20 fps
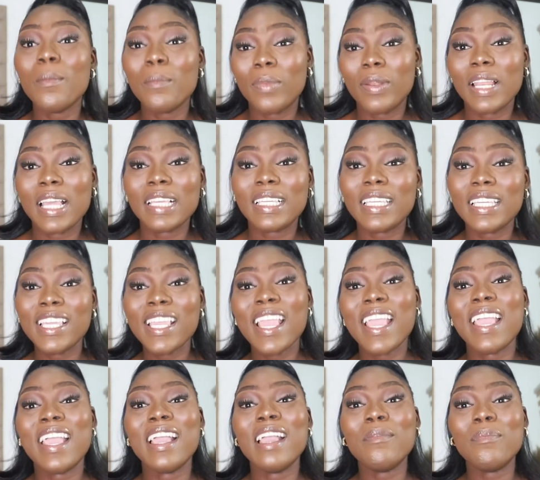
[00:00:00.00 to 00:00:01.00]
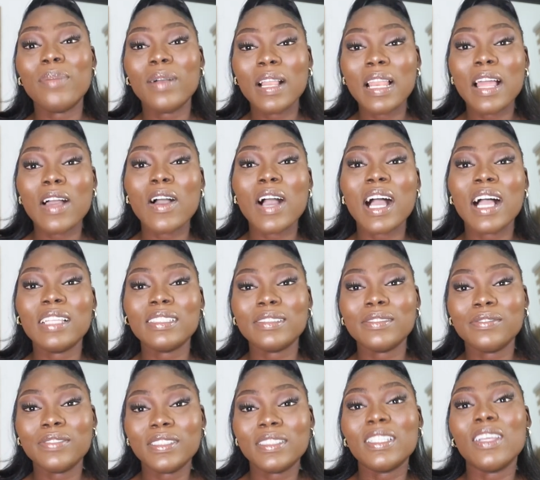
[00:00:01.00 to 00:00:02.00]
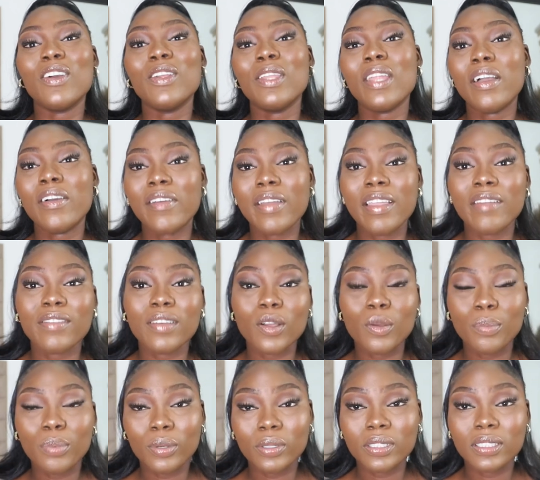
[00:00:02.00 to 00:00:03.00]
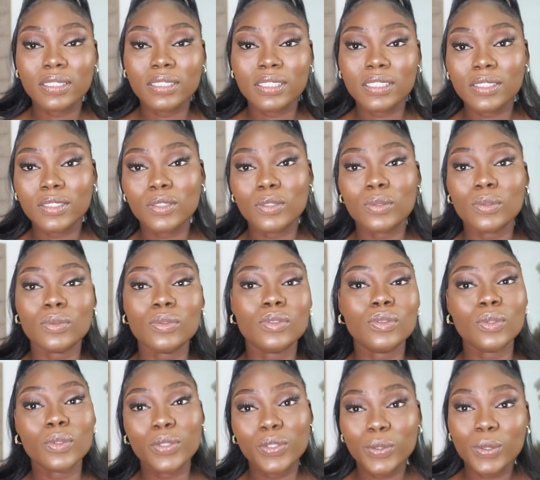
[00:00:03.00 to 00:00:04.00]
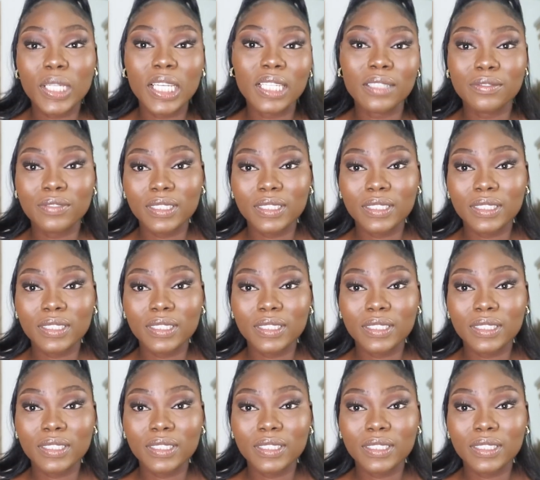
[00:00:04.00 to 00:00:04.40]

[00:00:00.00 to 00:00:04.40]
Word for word: But like, yeah, Palau has a visa on arrival policy too, so you can